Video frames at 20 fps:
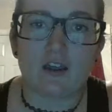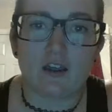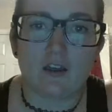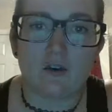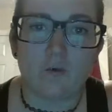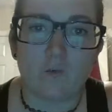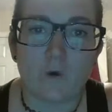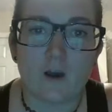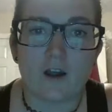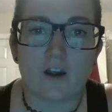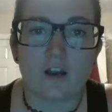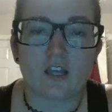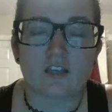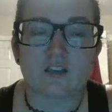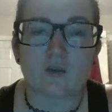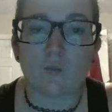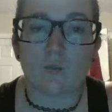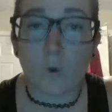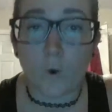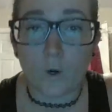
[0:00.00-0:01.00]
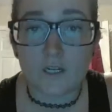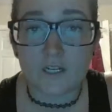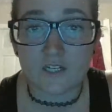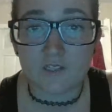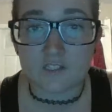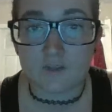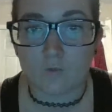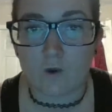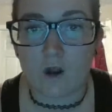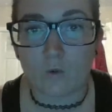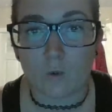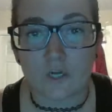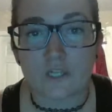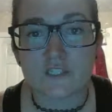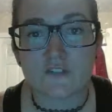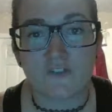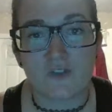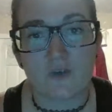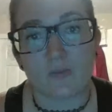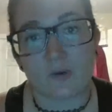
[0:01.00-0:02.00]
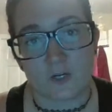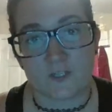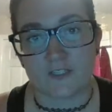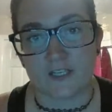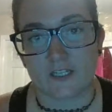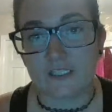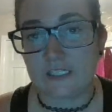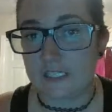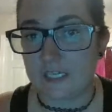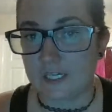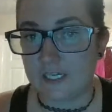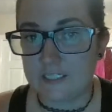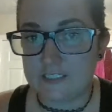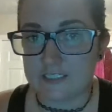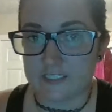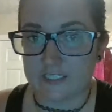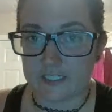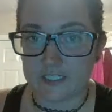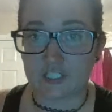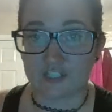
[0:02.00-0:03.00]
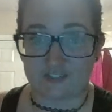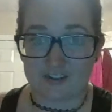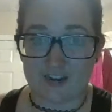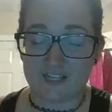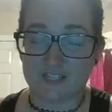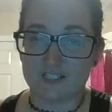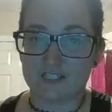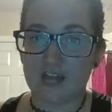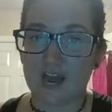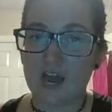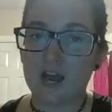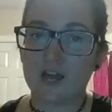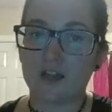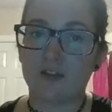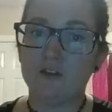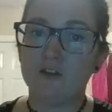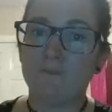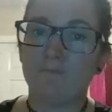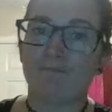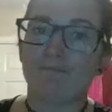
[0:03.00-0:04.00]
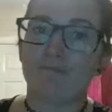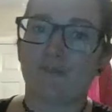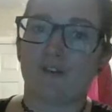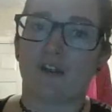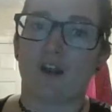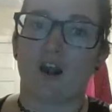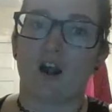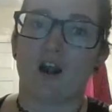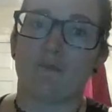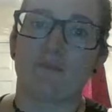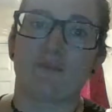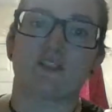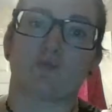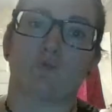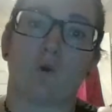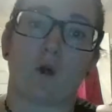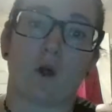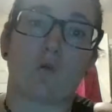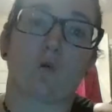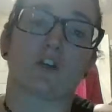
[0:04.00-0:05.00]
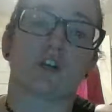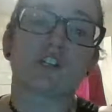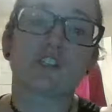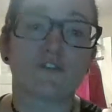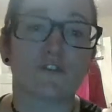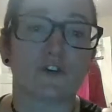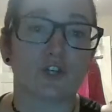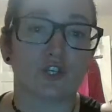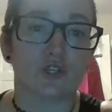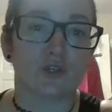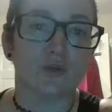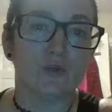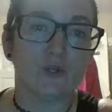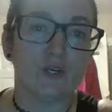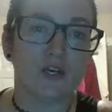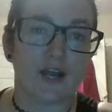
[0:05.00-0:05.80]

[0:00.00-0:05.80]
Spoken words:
What is important is what works for the person. And he did stress that is what works for you.